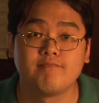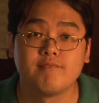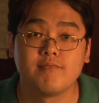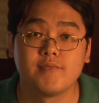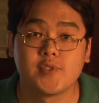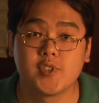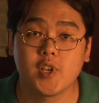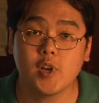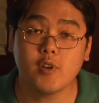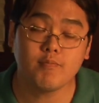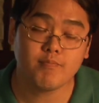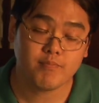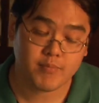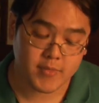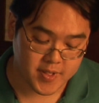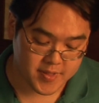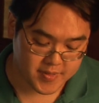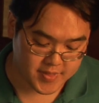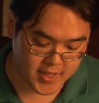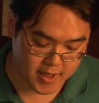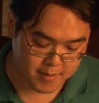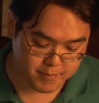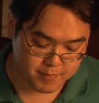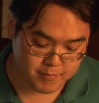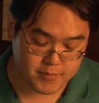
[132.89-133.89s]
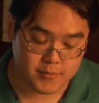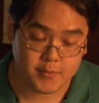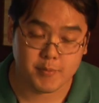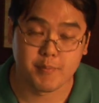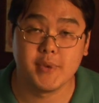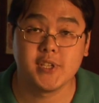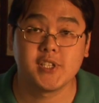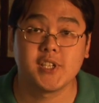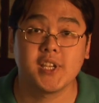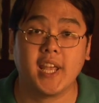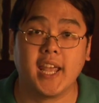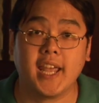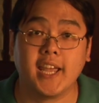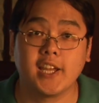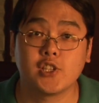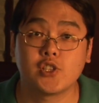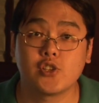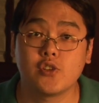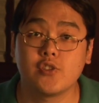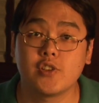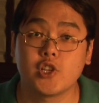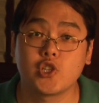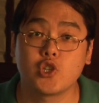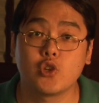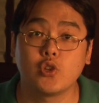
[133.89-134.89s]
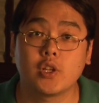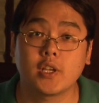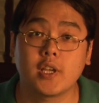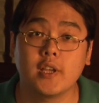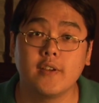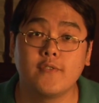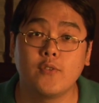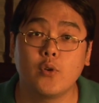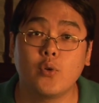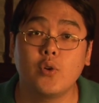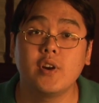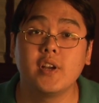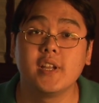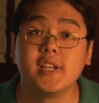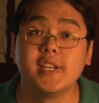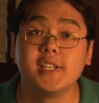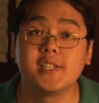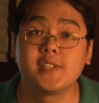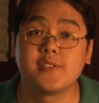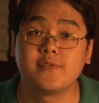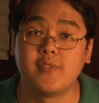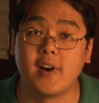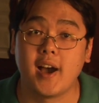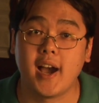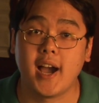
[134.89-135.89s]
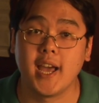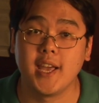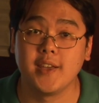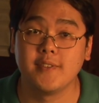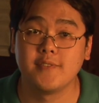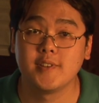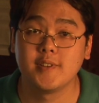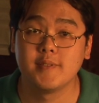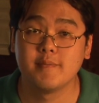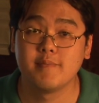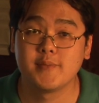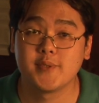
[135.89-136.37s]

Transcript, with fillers: So that missing answer that you're looking for is 5.